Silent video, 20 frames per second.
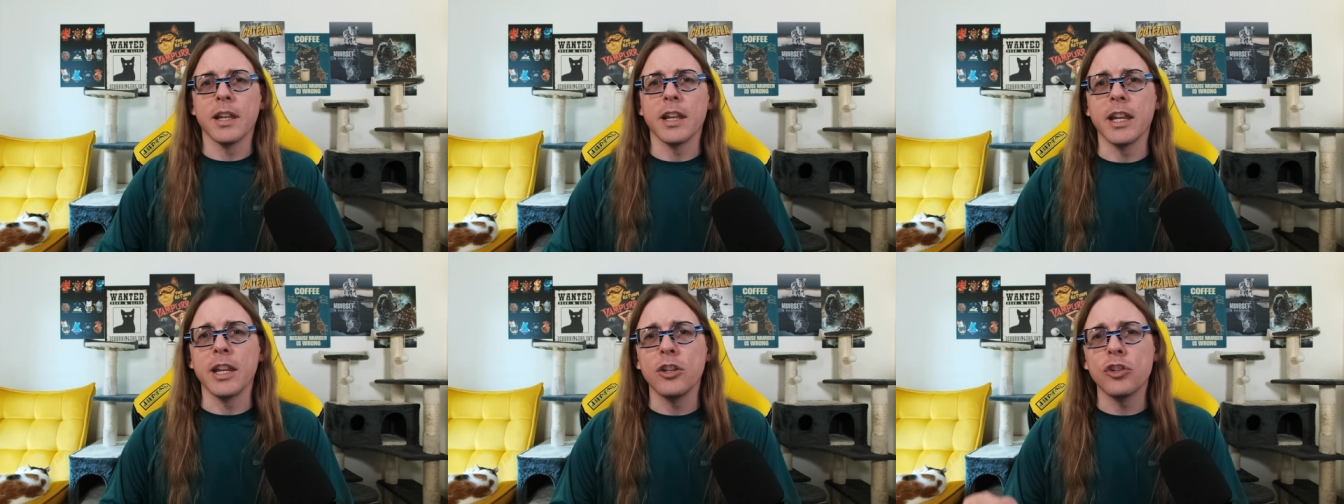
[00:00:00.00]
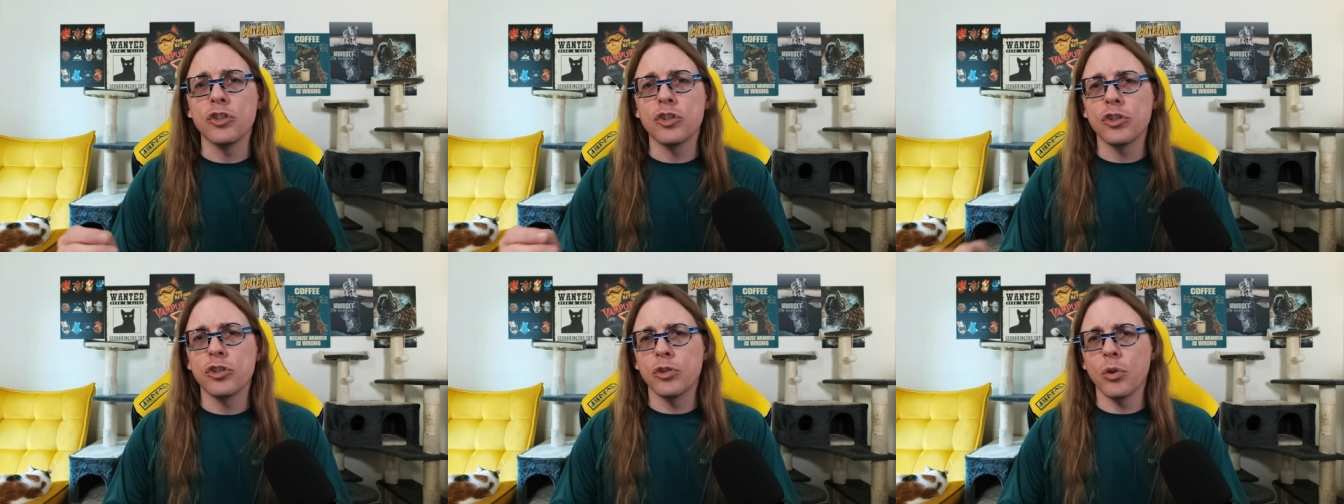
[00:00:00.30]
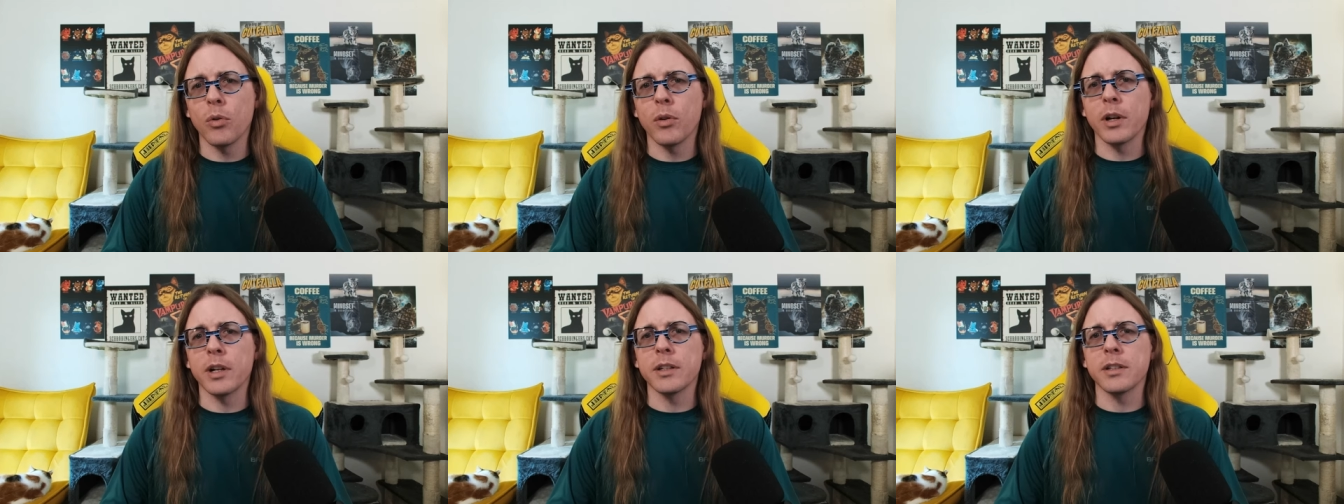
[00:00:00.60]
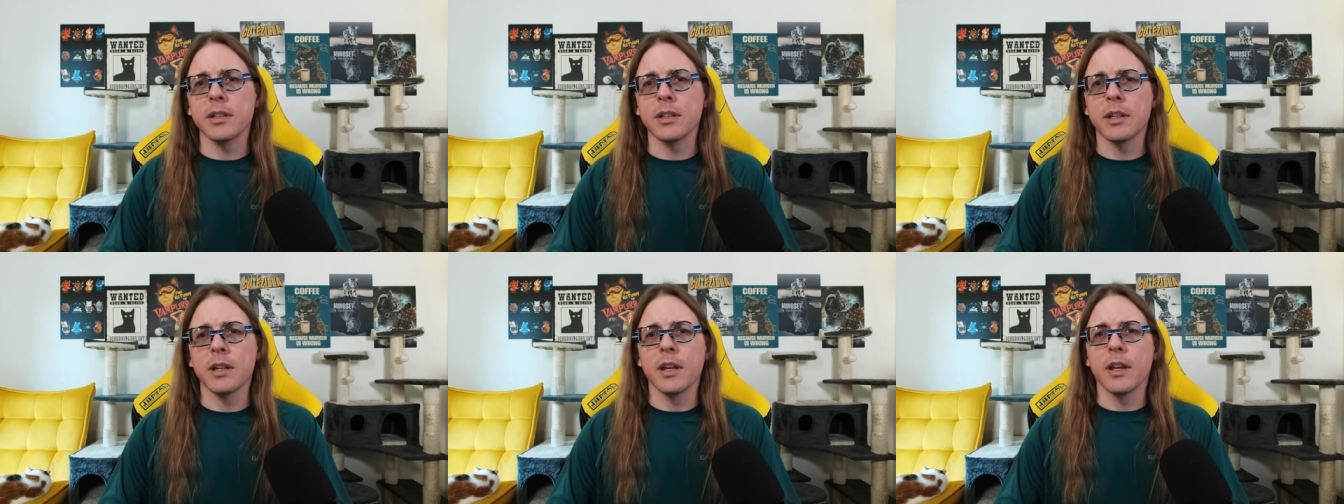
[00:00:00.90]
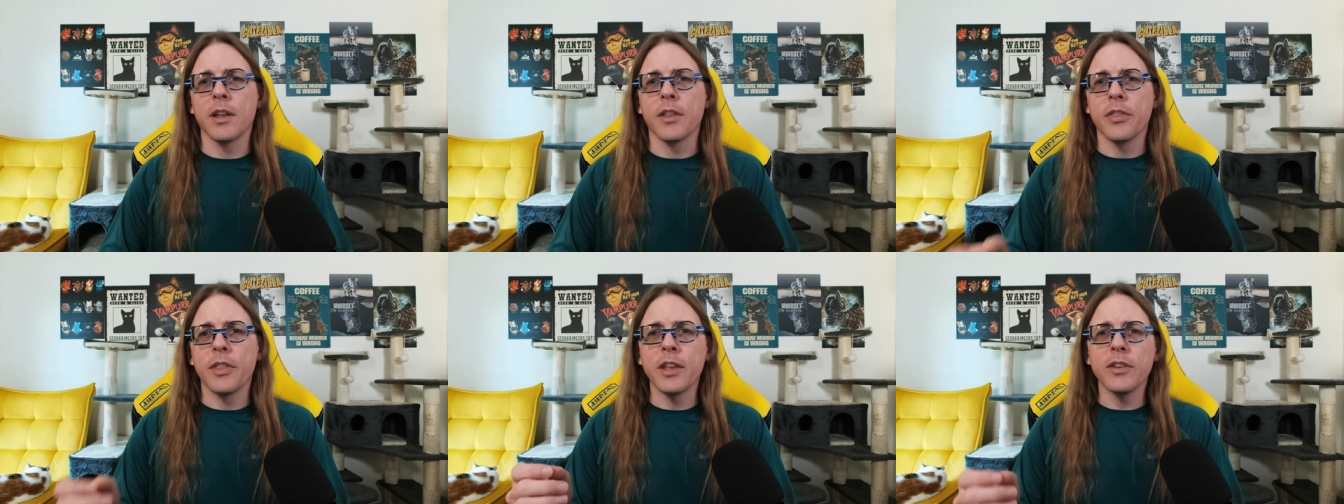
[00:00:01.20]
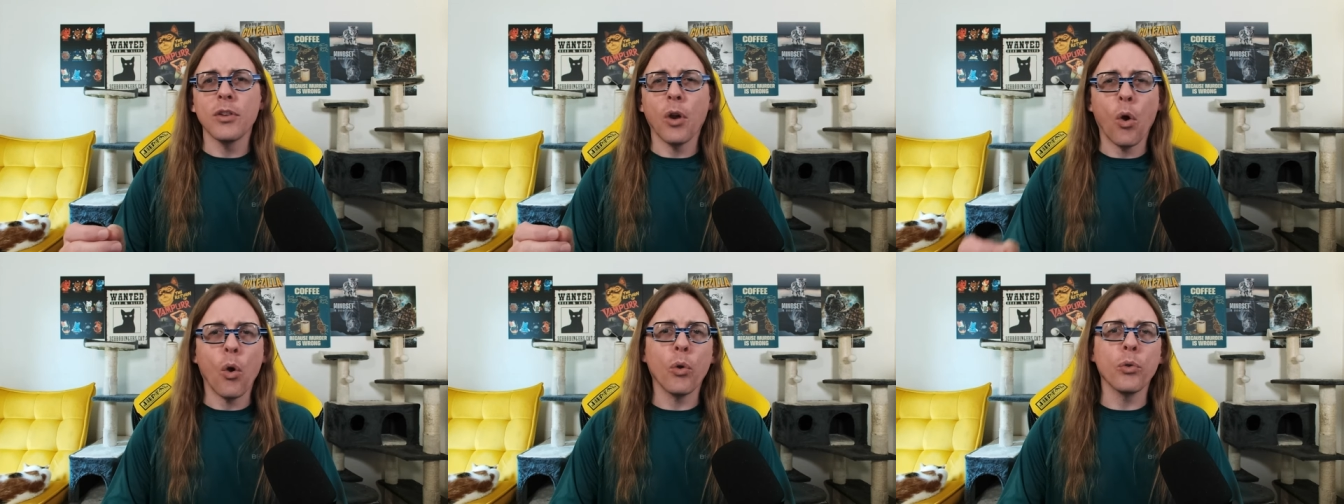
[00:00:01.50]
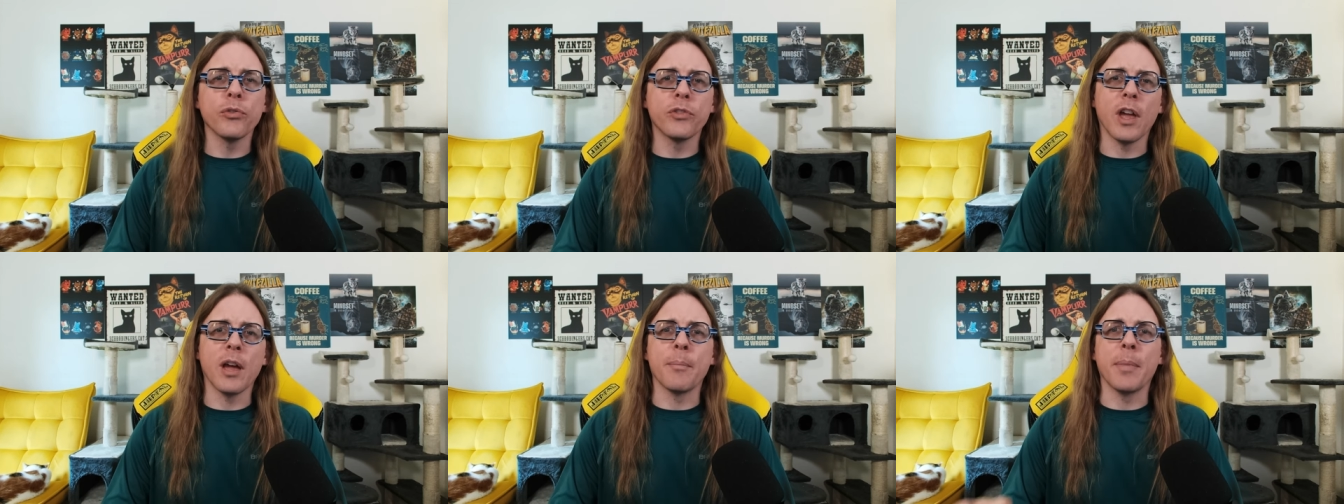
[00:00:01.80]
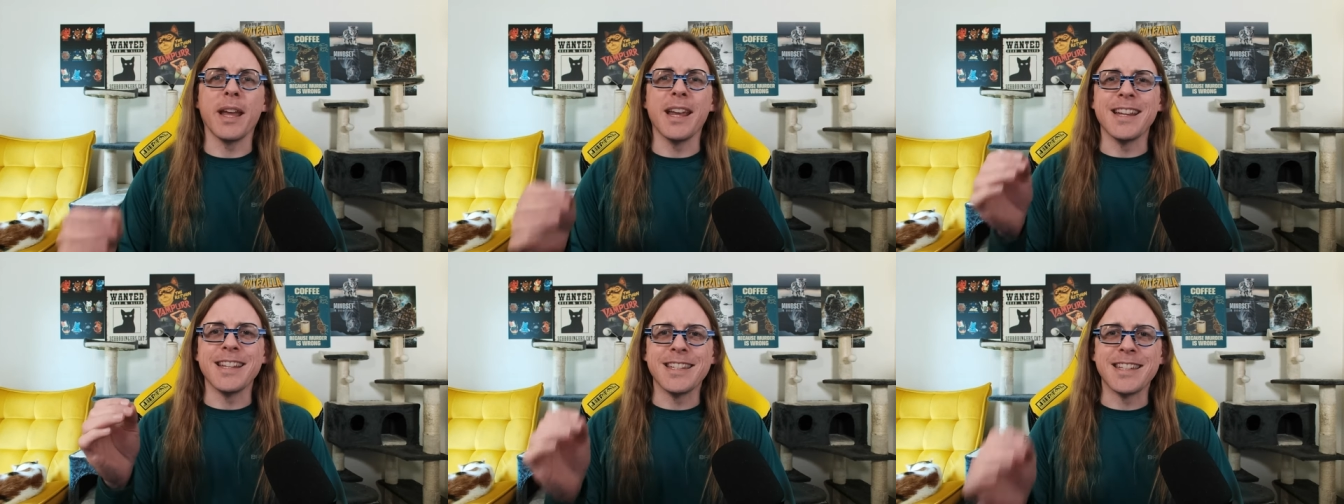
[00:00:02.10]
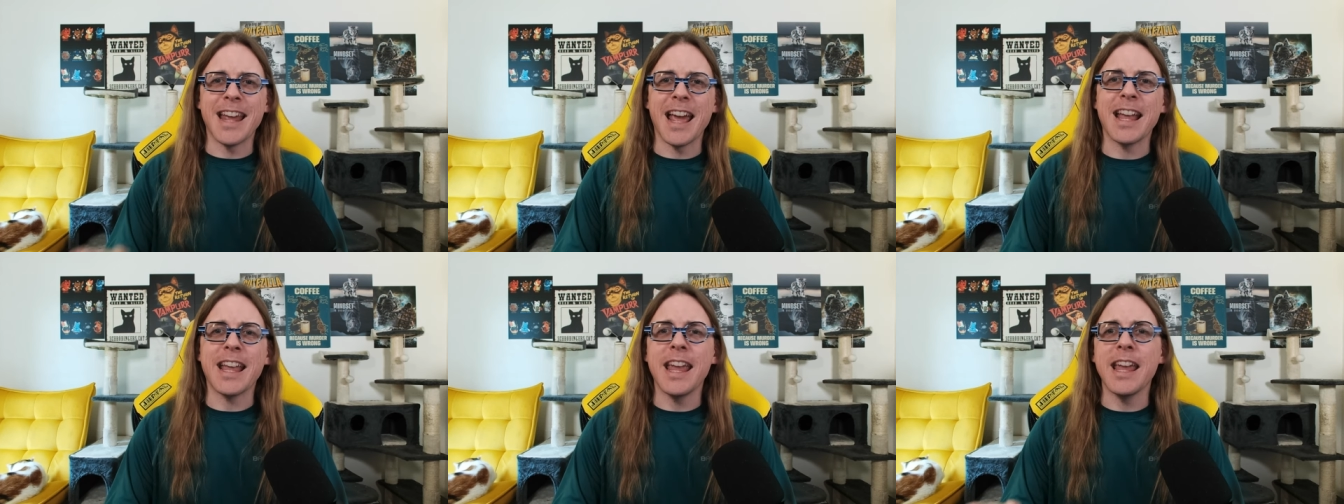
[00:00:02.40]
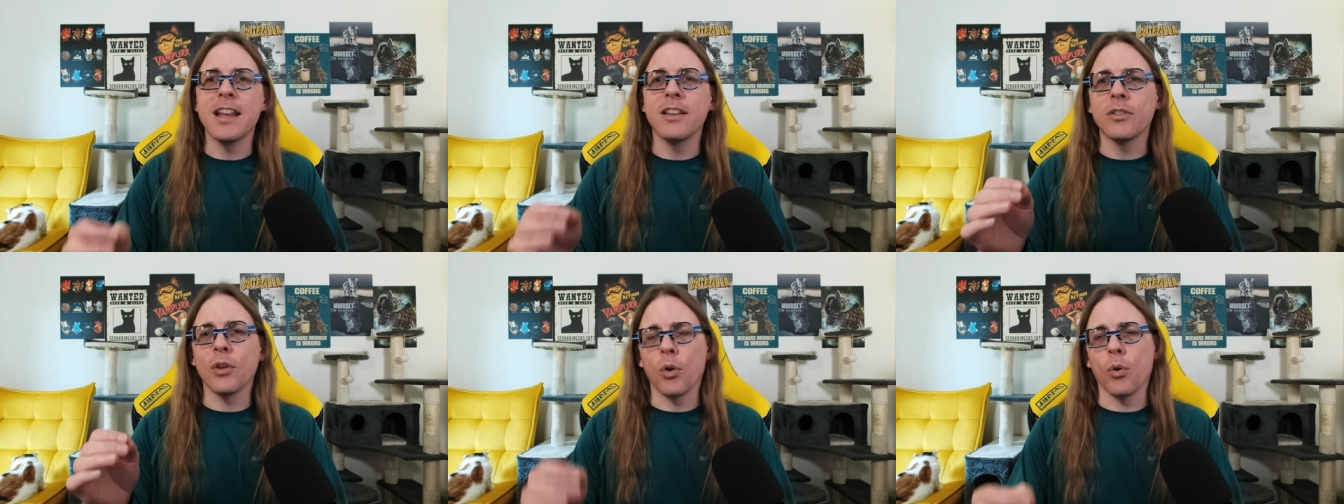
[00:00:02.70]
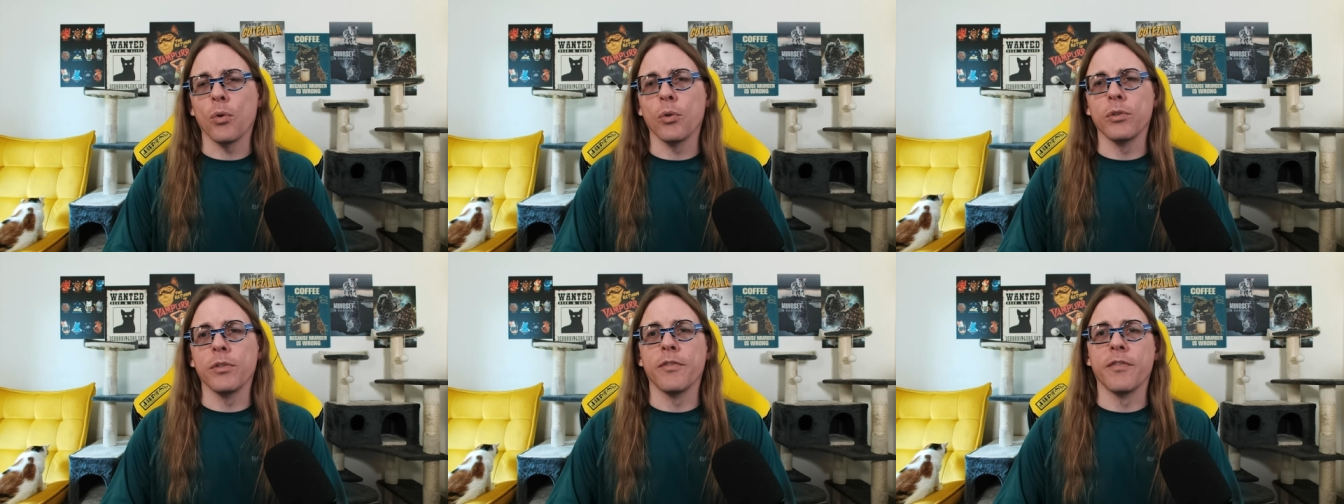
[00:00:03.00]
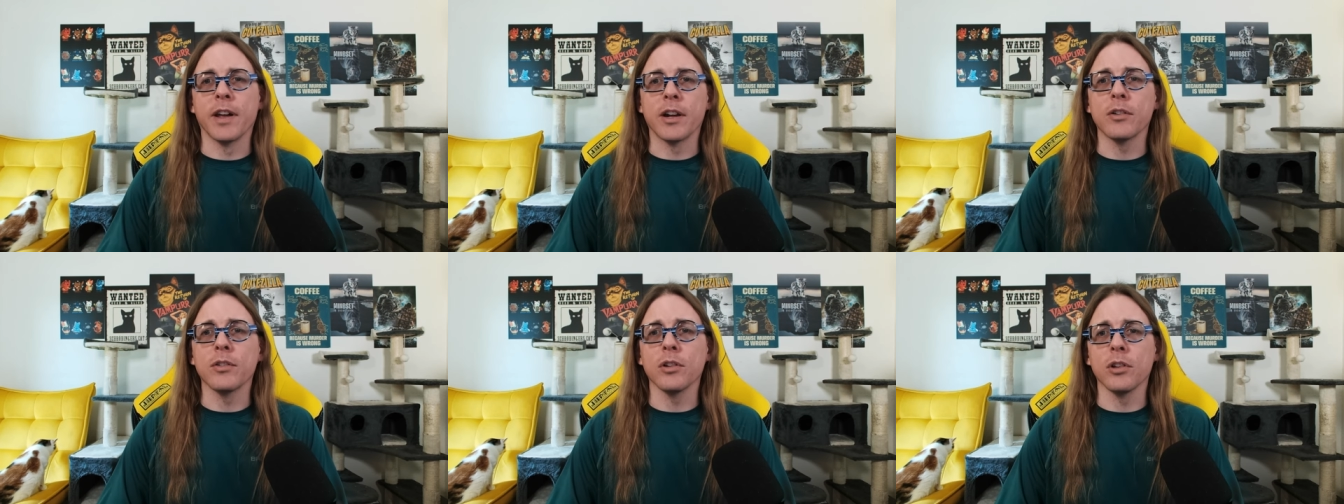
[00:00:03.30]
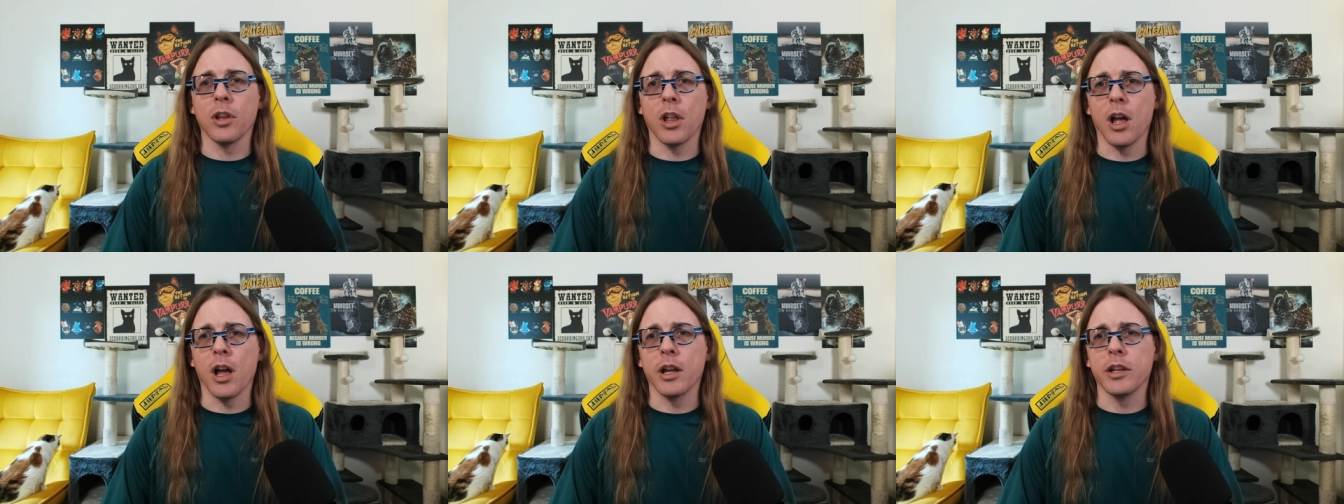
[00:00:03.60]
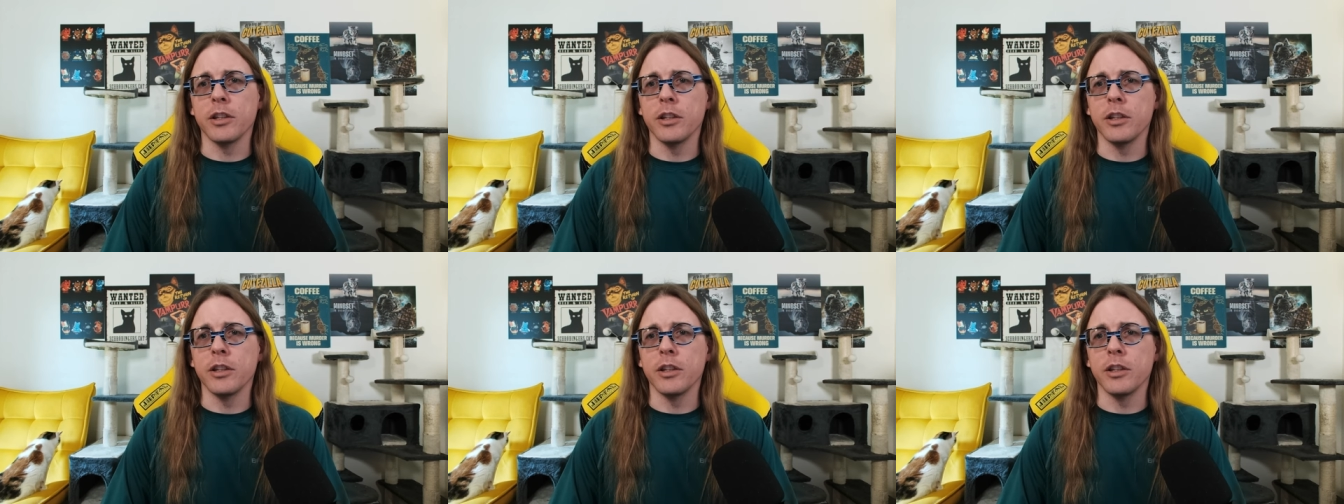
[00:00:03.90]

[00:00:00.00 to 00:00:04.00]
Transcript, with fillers: In short, this holds up a decades old federal law,